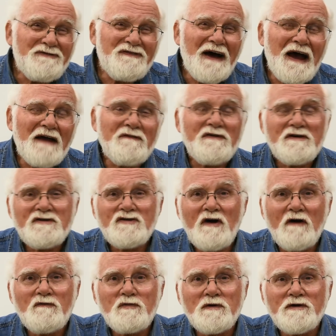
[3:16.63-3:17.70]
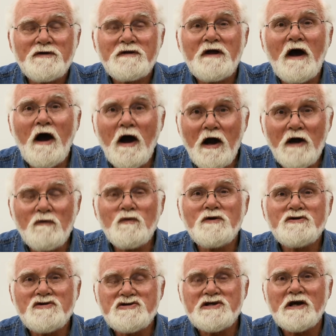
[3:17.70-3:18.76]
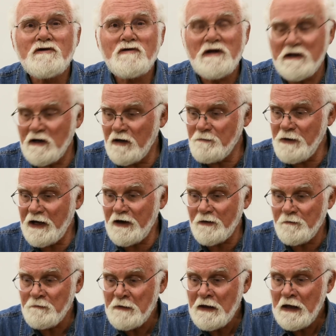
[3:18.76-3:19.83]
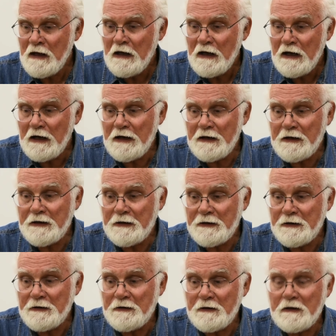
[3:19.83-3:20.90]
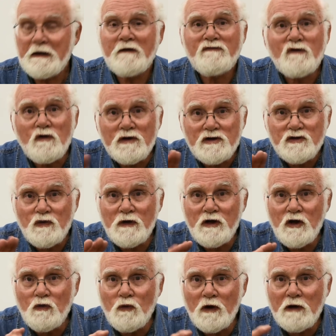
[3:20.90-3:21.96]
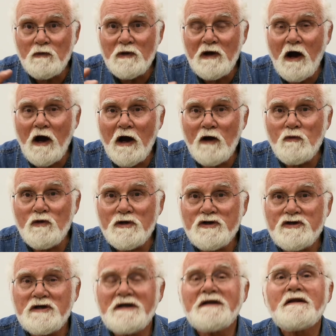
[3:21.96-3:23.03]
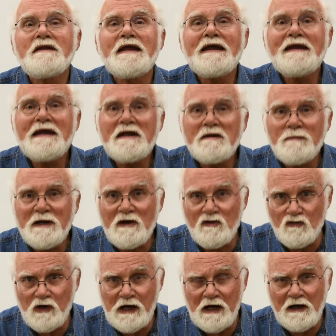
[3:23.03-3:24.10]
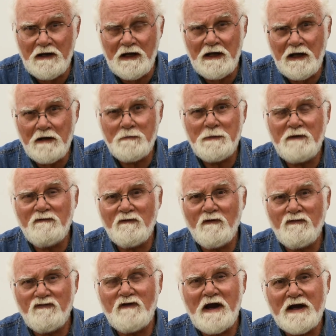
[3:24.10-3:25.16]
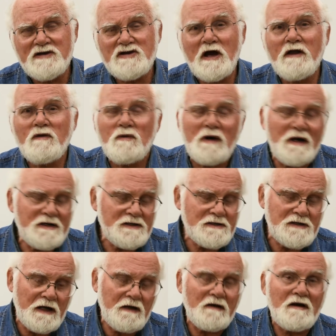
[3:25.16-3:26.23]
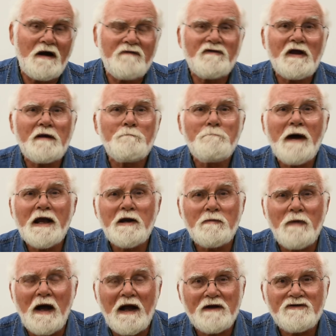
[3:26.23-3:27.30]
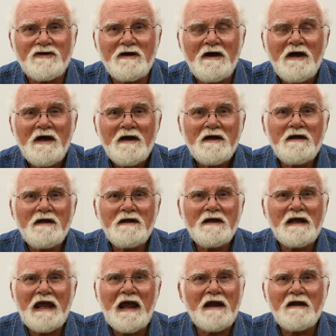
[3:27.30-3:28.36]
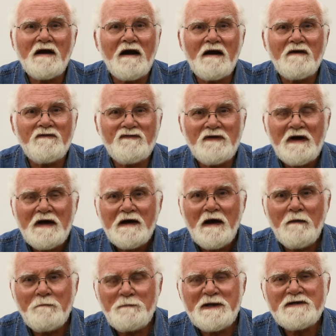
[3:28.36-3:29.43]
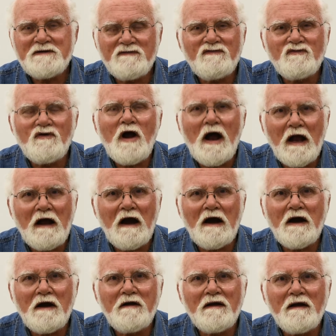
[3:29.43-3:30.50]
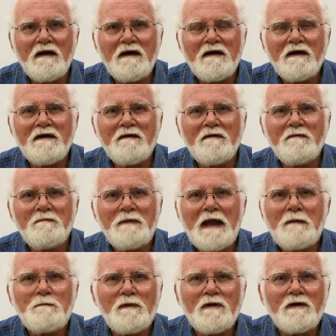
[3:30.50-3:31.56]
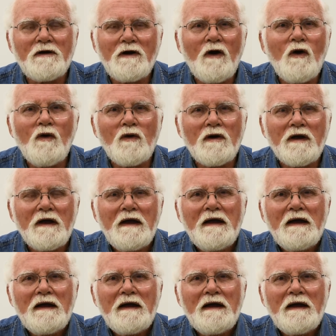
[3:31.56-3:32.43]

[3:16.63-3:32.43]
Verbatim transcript: five softwoods. The hardwoods generally are better. Uh, of course, when you're working with hardwoods, you, they need to be green. They need to be fresh. Otherwise, it's like carving a miter box. You, you can't carve a piece of rock hard uh, maple or oak